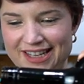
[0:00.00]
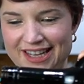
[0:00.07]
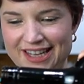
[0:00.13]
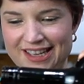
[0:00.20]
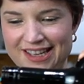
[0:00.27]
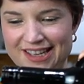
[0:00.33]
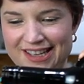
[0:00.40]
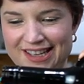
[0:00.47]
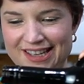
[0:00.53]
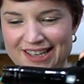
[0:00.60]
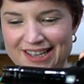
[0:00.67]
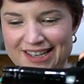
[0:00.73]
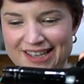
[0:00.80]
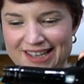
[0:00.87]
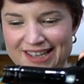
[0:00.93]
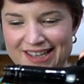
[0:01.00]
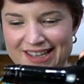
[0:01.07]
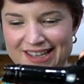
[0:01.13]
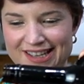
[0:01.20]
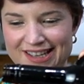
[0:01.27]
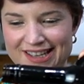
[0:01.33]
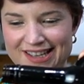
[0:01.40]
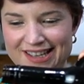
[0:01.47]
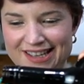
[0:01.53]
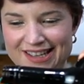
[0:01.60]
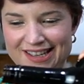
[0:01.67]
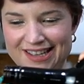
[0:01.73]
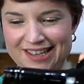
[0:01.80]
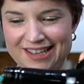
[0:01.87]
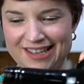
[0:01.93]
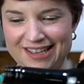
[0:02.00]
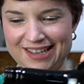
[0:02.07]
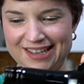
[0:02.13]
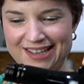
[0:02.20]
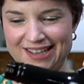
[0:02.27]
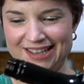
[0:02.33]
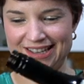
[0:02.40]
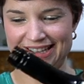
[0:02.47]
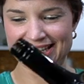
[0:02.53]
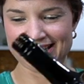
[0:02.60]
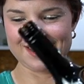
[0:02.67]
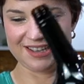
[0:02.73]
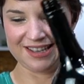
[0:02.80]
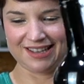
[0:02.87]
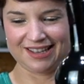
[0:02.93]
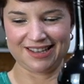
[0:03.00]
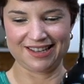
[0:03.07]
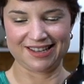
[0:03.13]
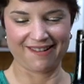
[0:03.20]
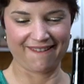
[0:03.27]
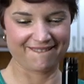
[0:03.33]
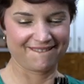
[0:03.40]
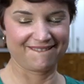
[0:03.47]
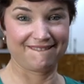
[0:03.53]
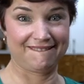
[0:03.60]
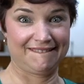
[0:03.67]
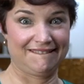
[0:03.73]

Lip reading: (silent)